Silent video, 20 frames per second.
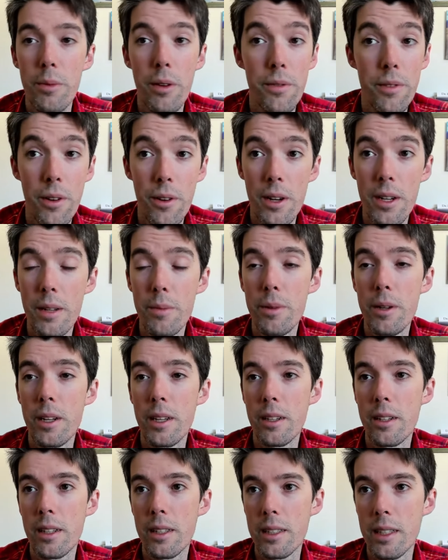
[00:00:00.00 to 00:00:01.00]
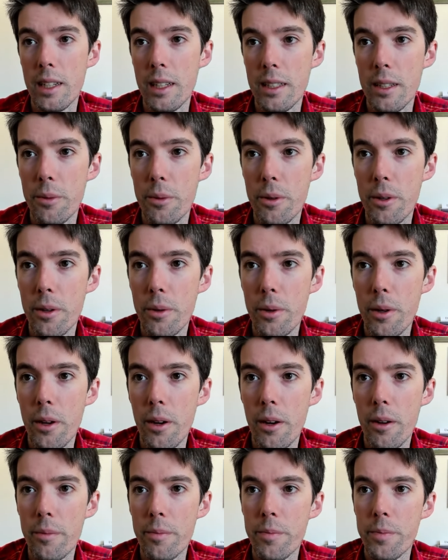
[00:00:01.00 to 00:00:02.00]
may vary depending on exactly where you
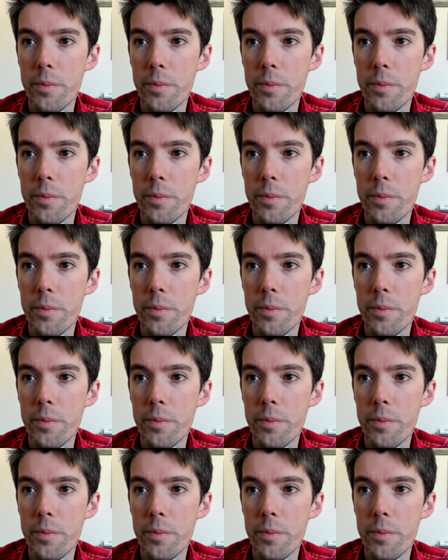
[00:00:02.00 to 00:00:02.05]
are.